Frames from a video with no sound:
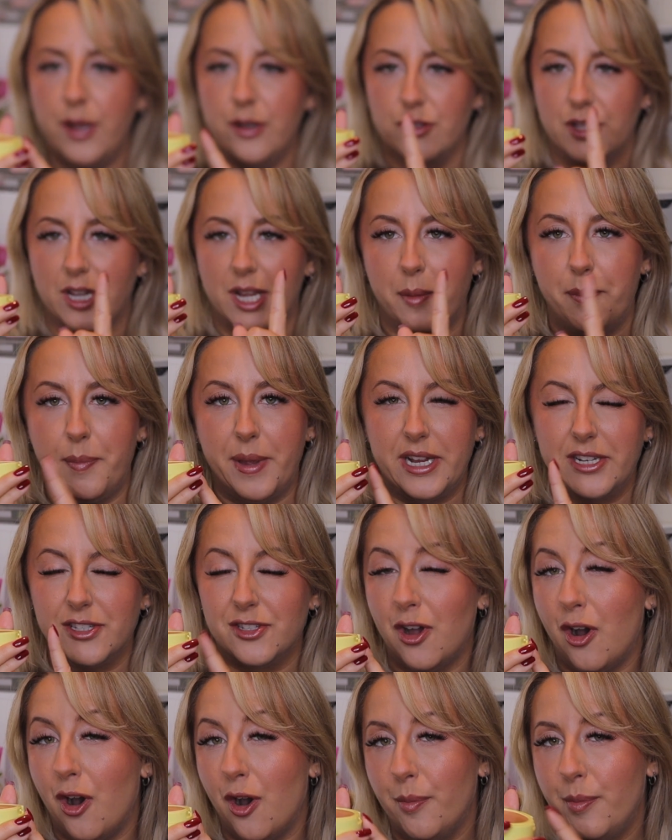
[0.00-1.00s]
it was like a big
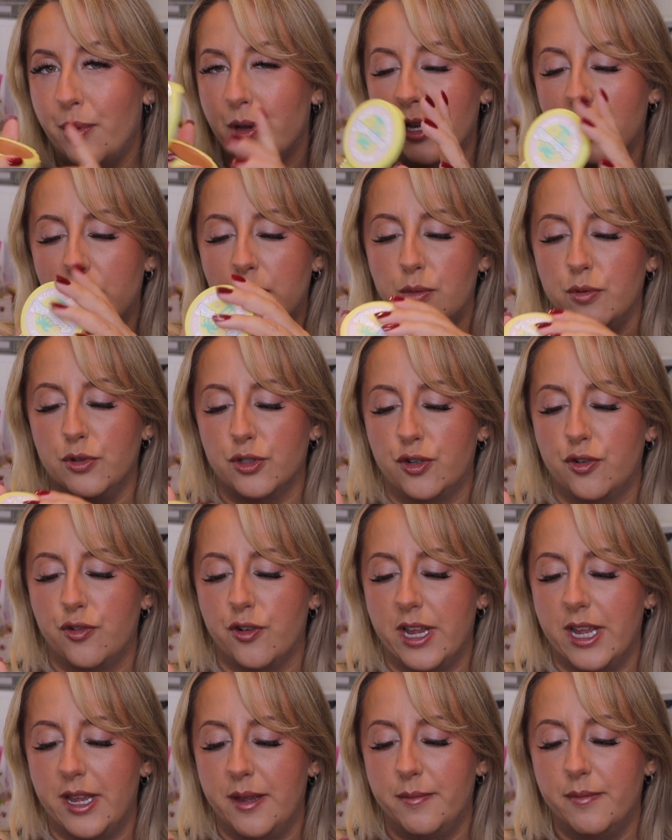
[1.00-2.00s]
tub with
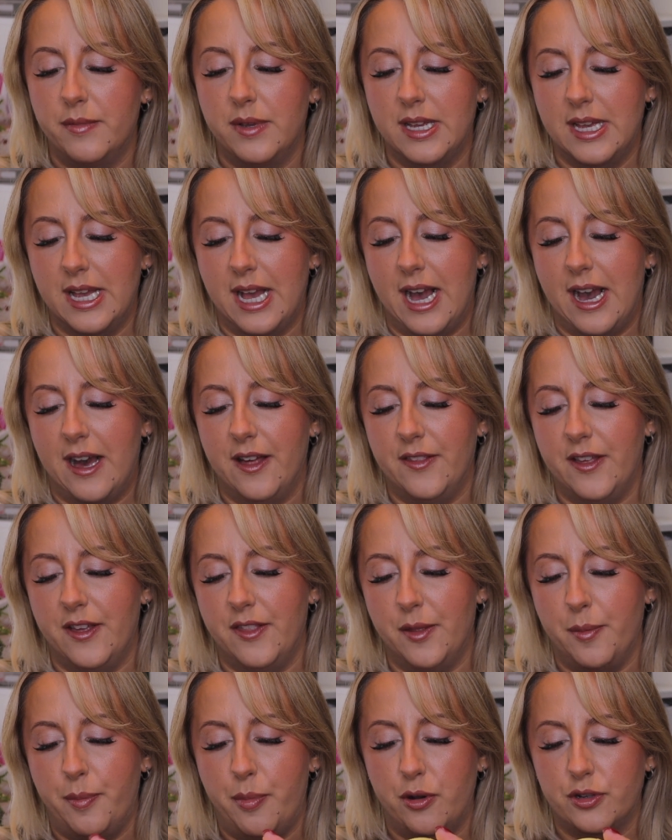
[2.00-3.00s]
cream, and then
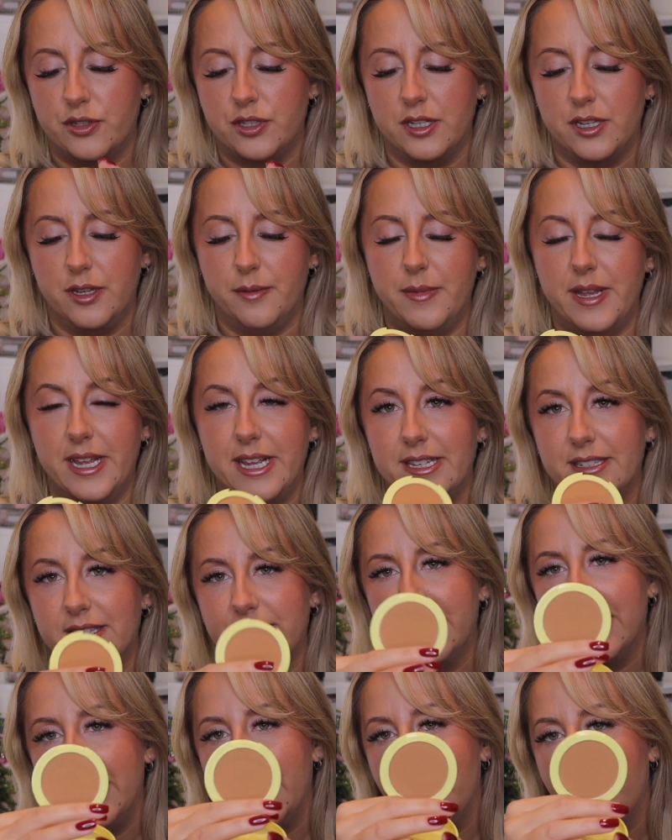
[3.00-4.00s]
the bottom is
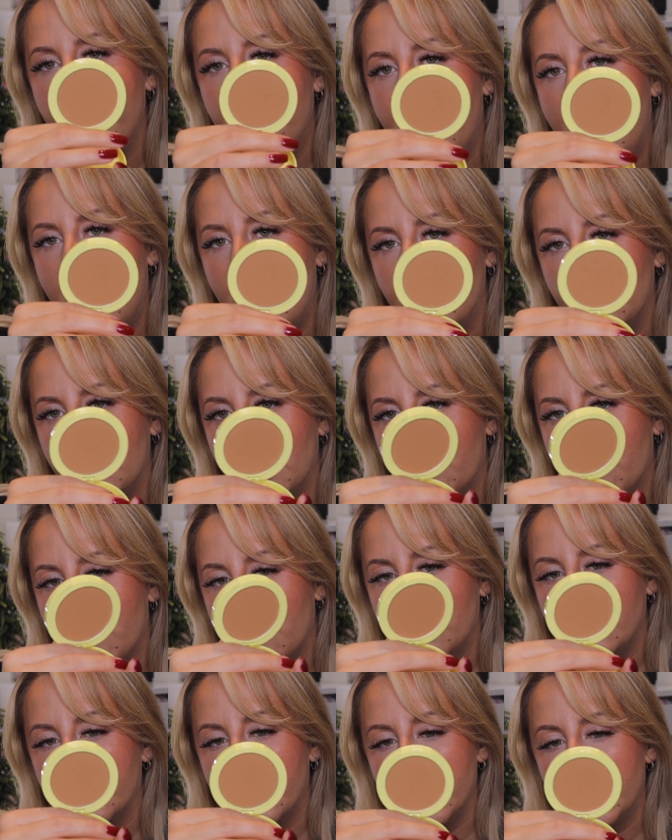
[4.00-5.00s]
the powder
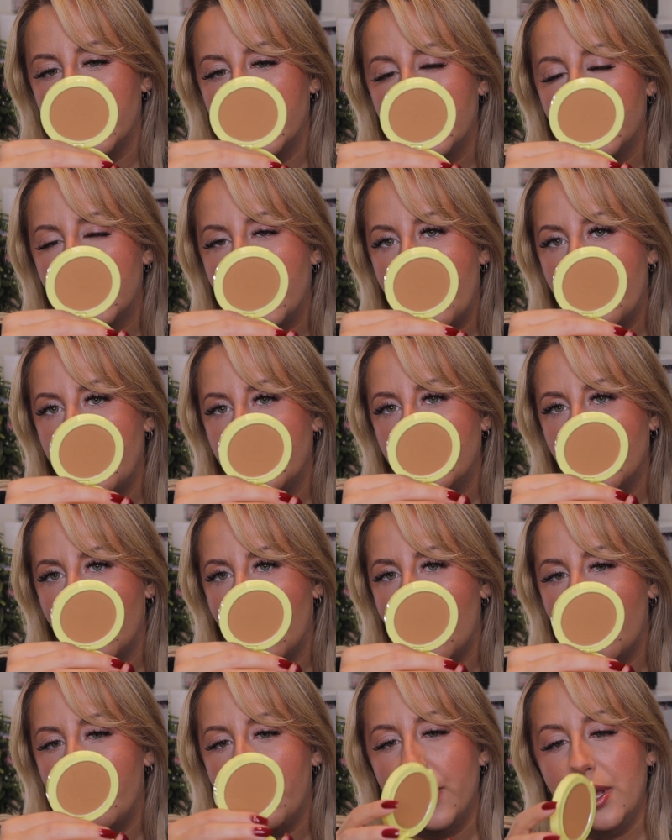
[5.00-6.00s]
bronzer just to go on
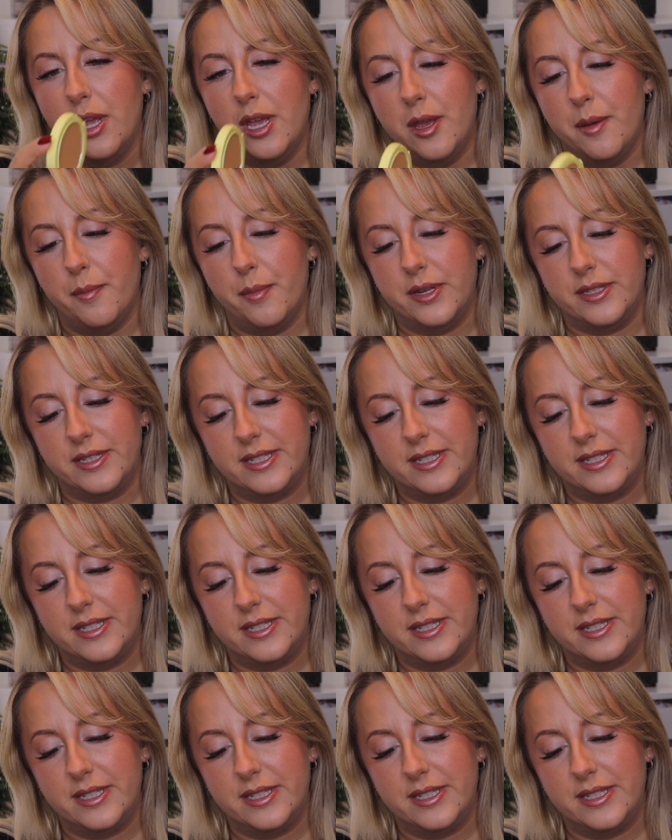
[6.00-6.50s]
top. But